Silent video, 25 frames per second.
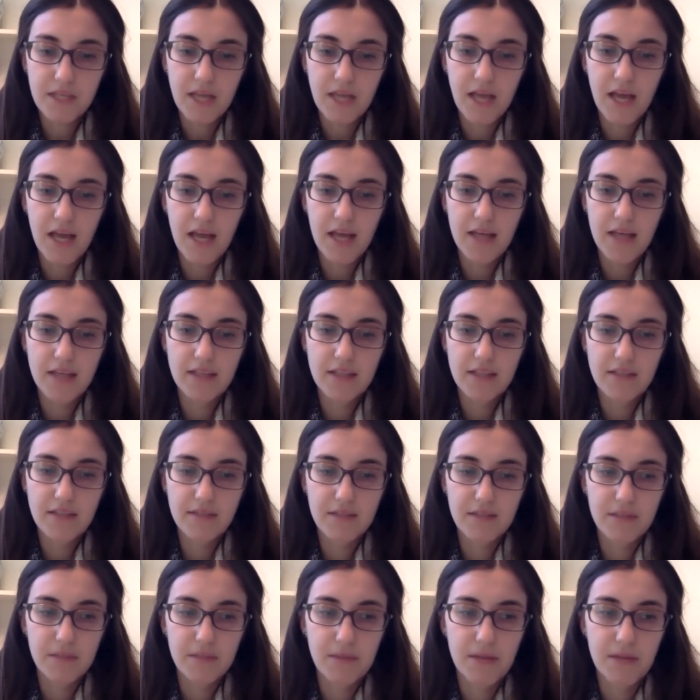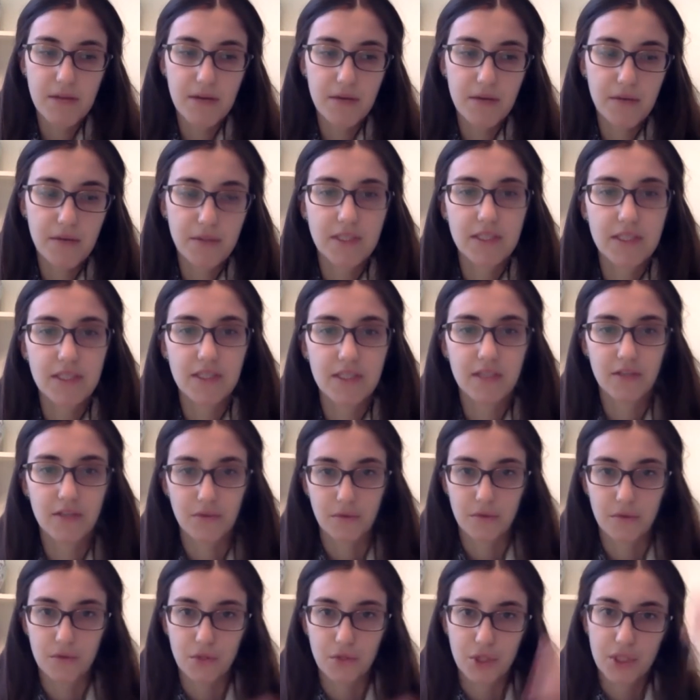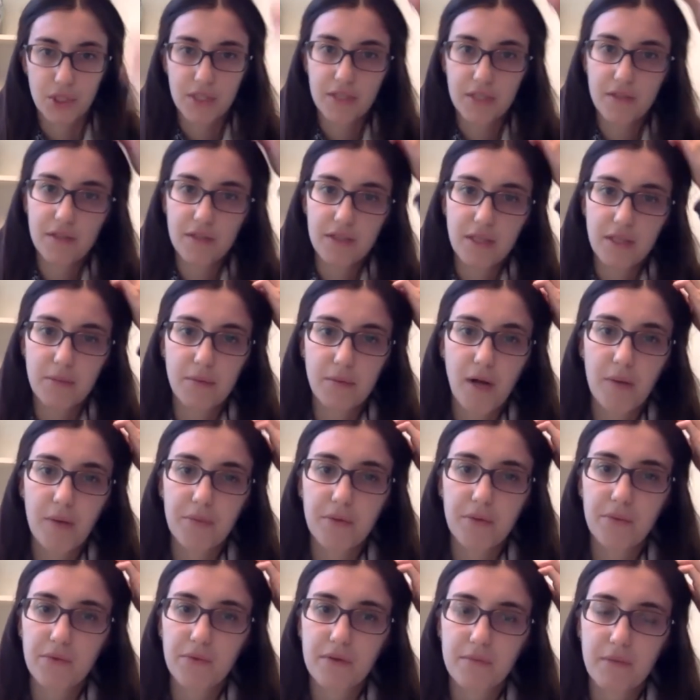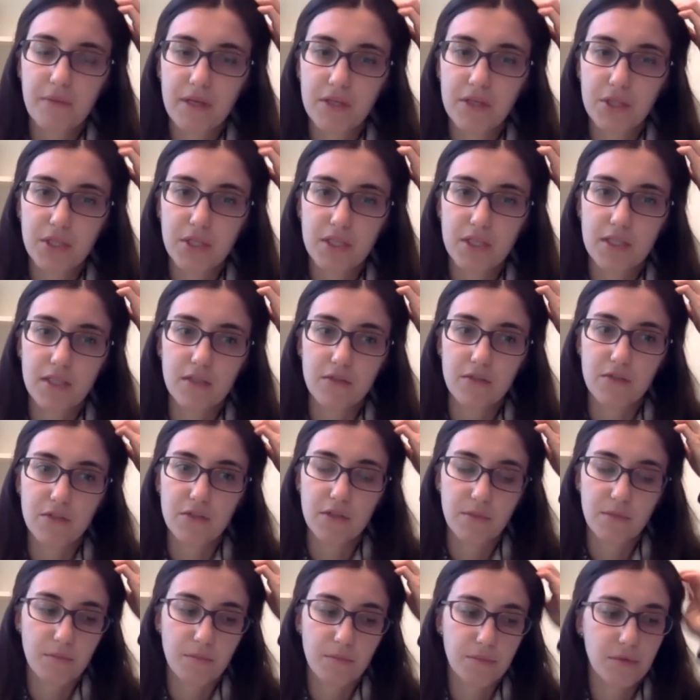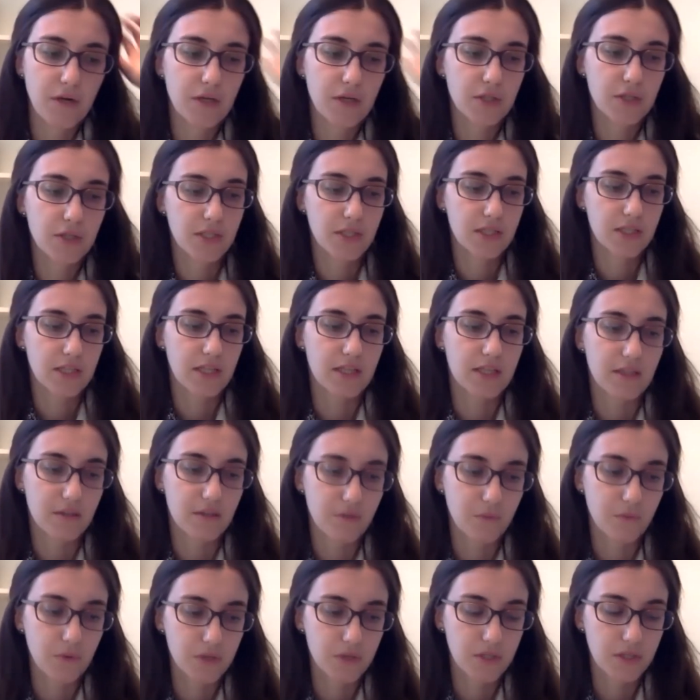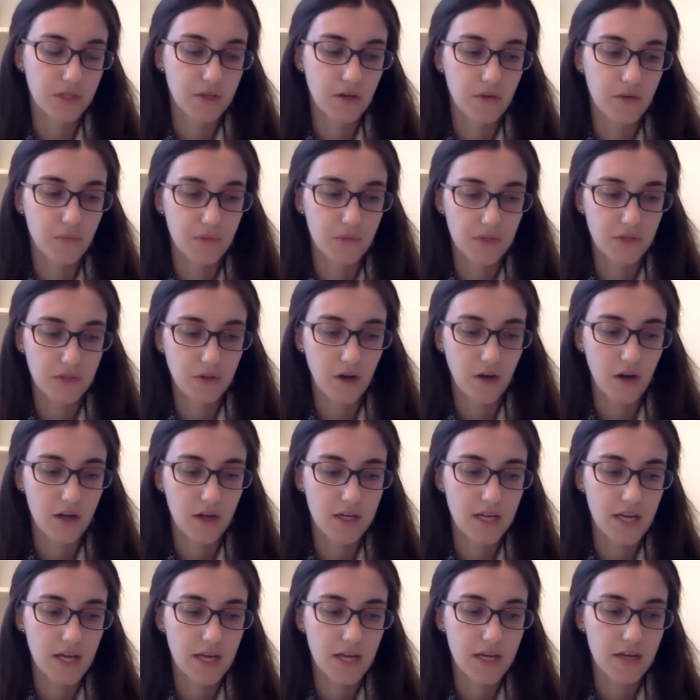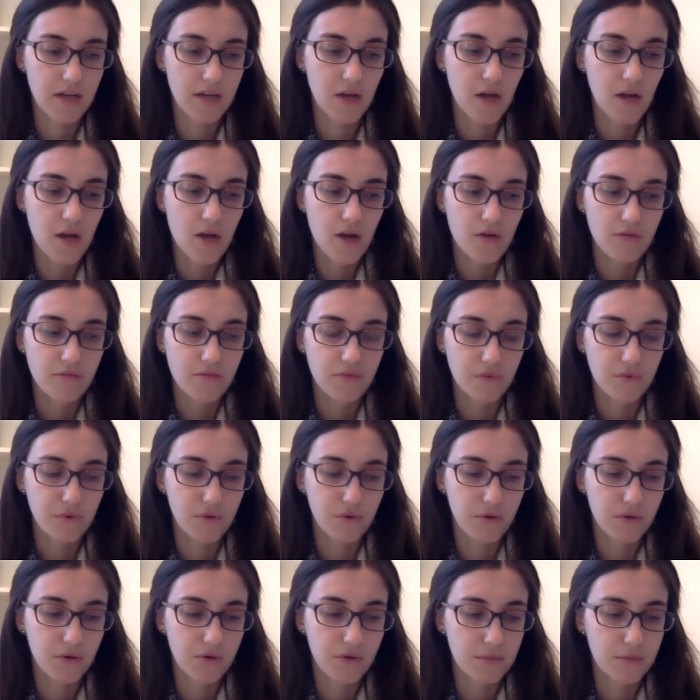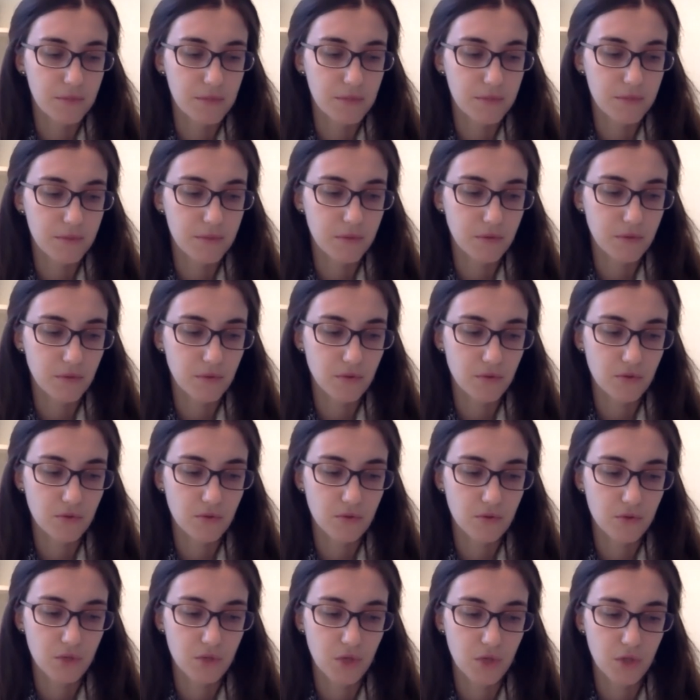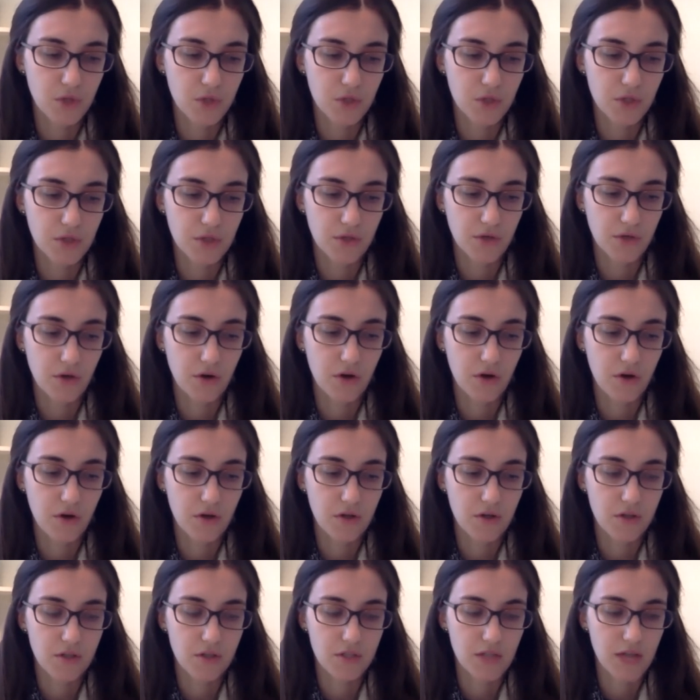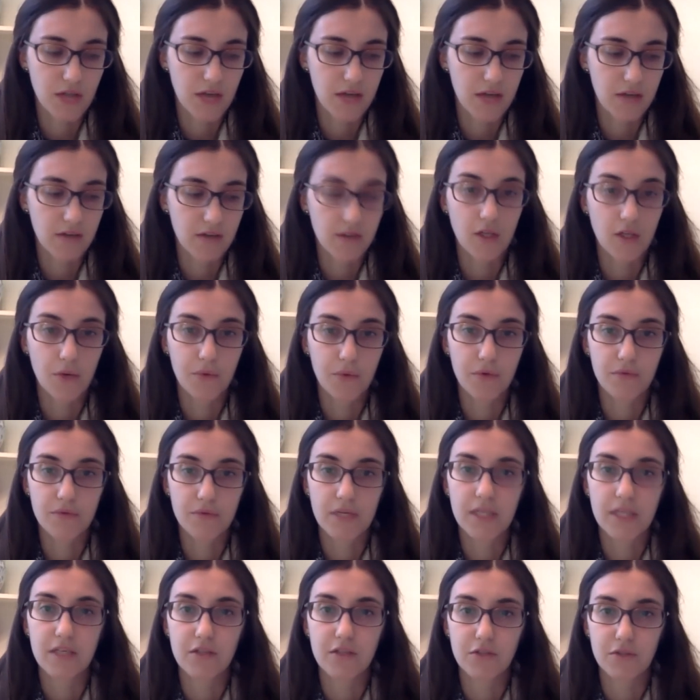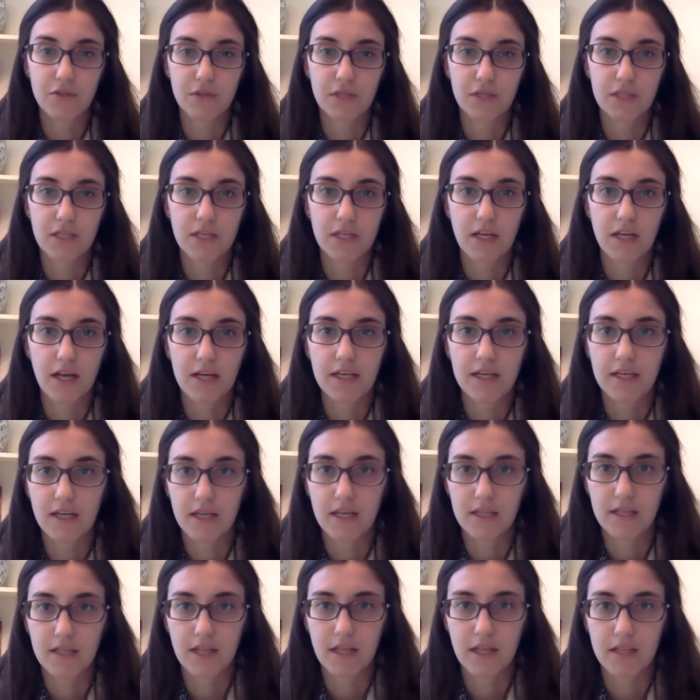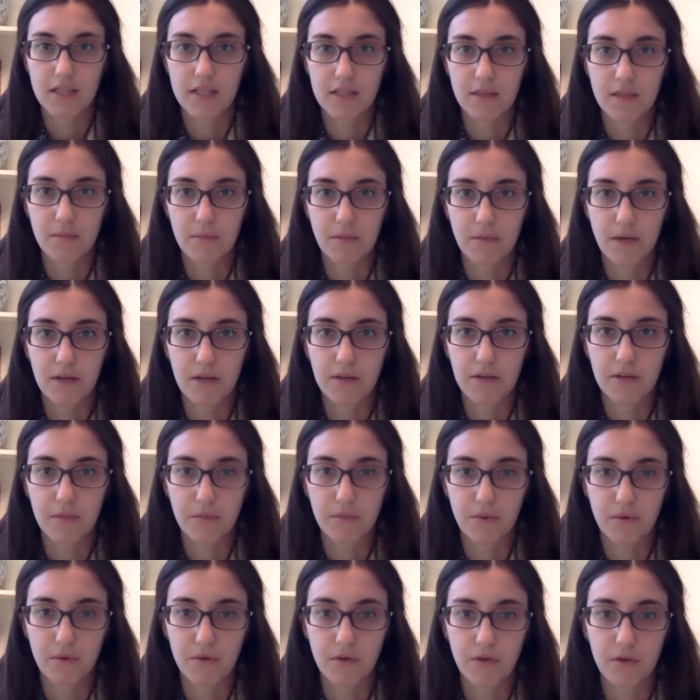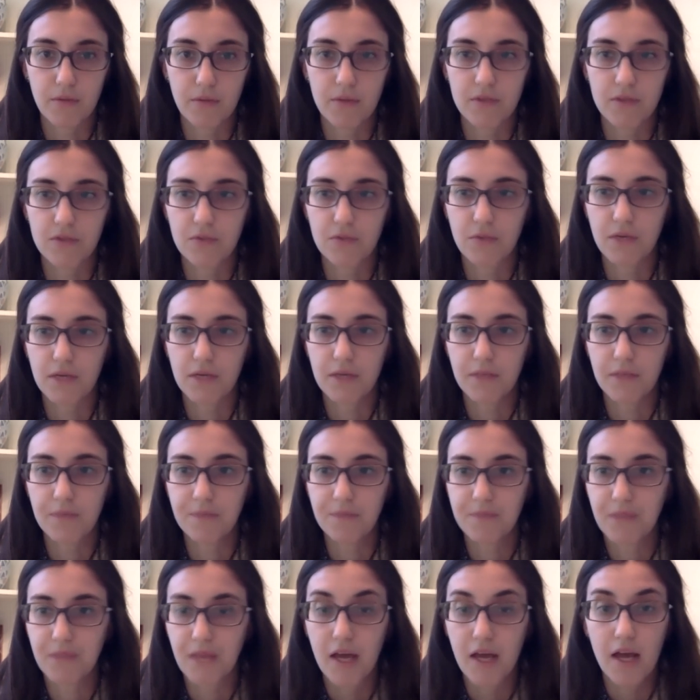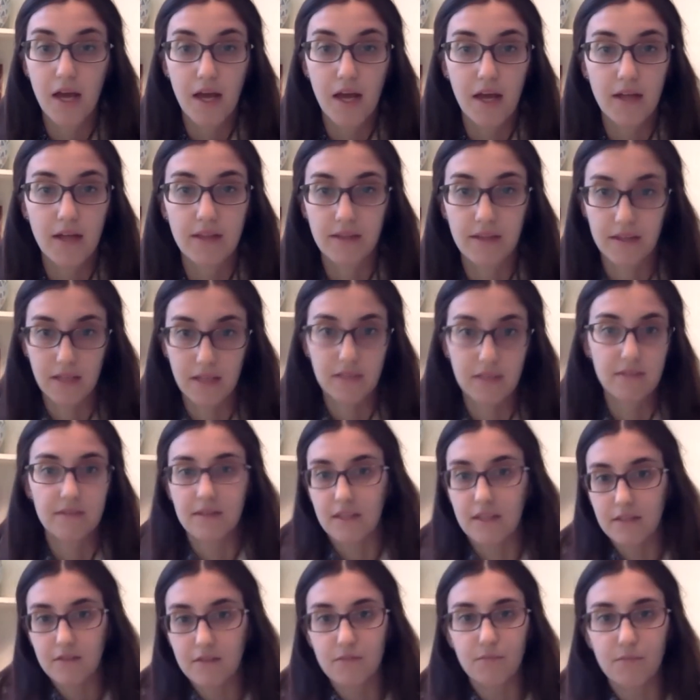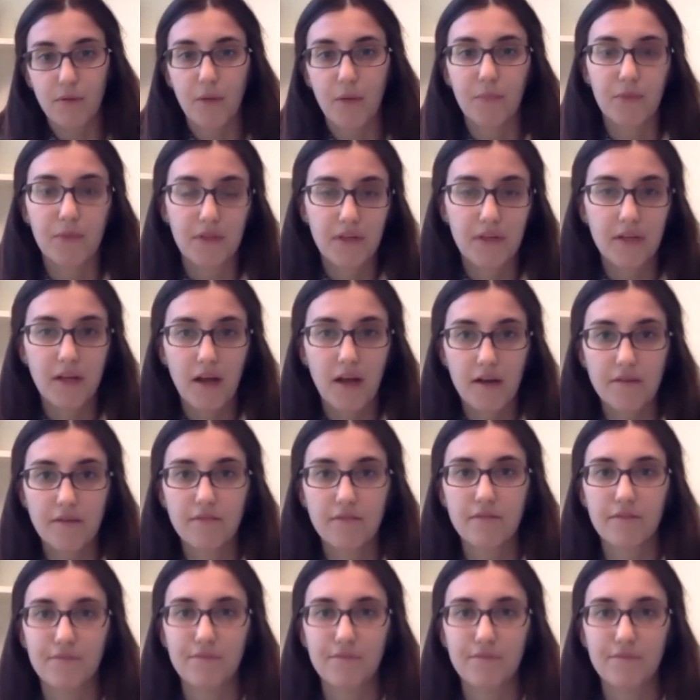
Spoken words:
And if the mayor was here or Jill, they probably would mention there's a project that they're working on with Con Ed for people to charge their cars at a lower rate during the night. And that's a pilot program as well. That's probably enough.